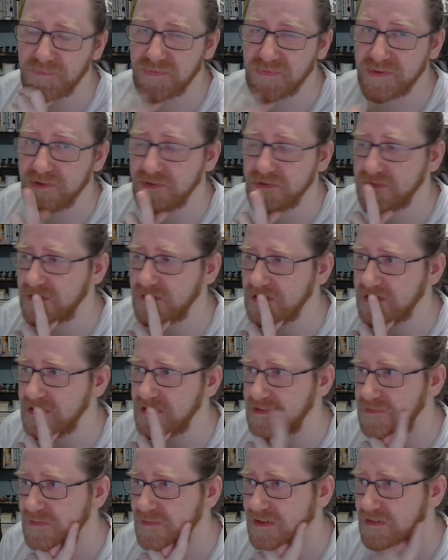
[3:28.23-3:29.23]
Just a
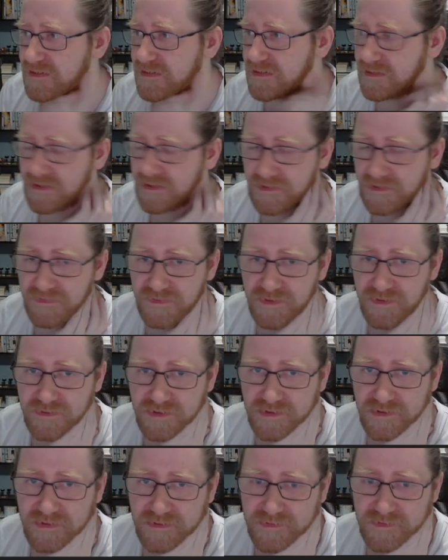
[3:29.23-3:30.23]
little trick if you
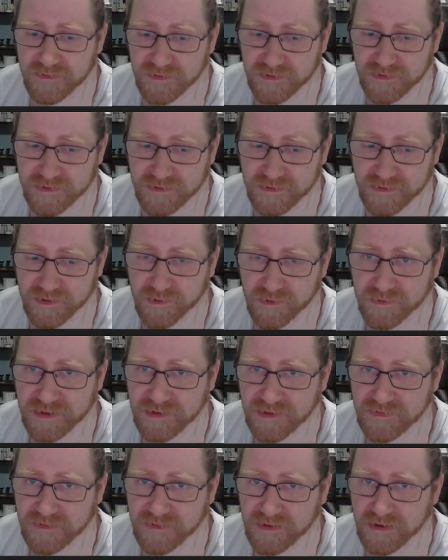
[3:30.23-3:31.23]
didn't know
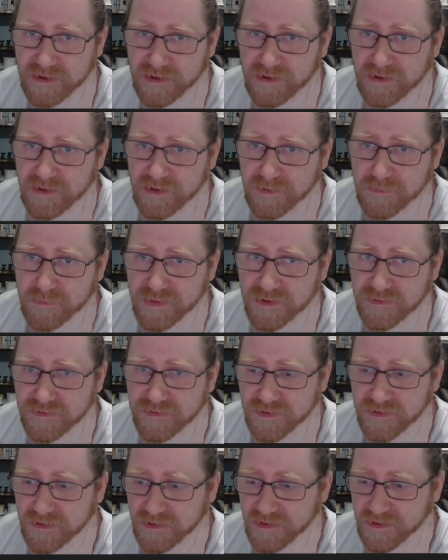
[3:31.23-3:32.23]
that.
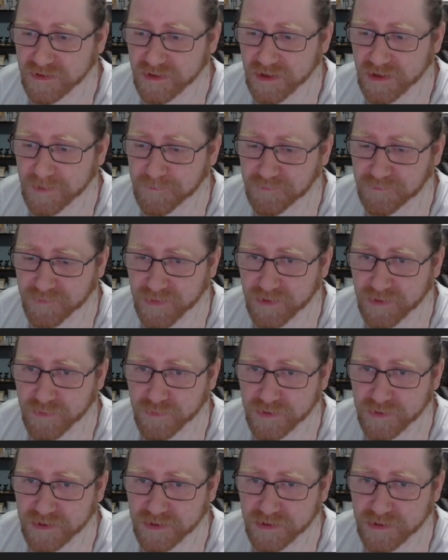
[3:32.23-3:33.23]
But yeah,
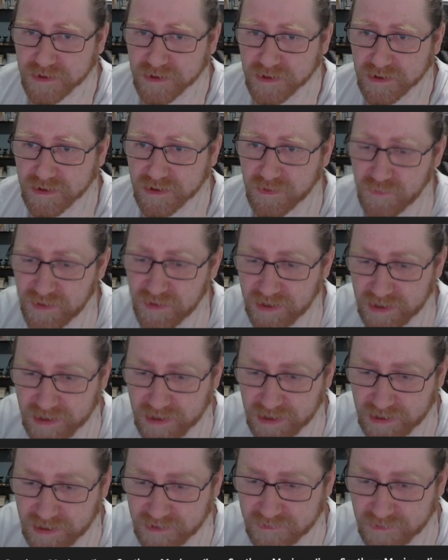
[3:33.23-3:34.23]
we
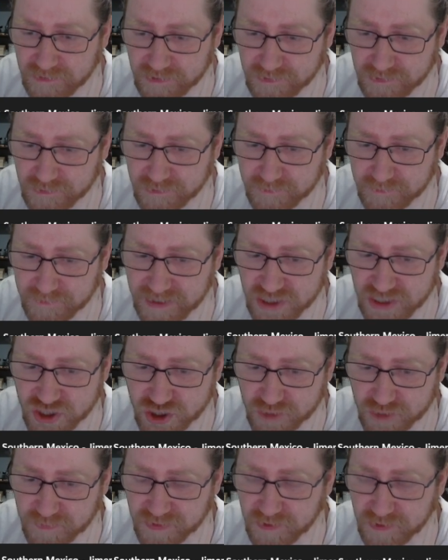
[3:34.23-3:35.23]
had a good
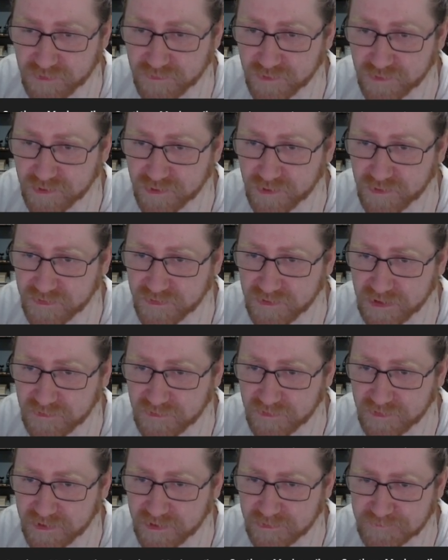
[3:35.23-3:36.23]
matchup for
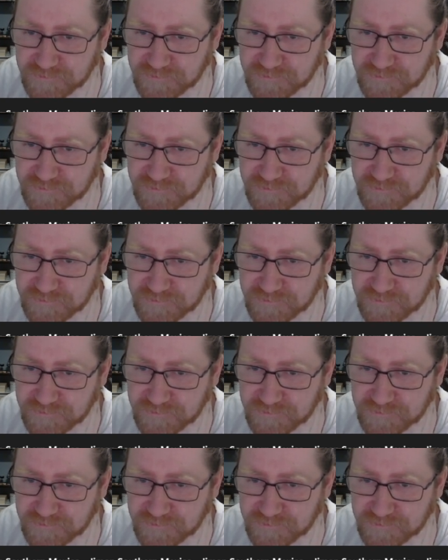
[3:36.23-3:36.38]
ourselves there.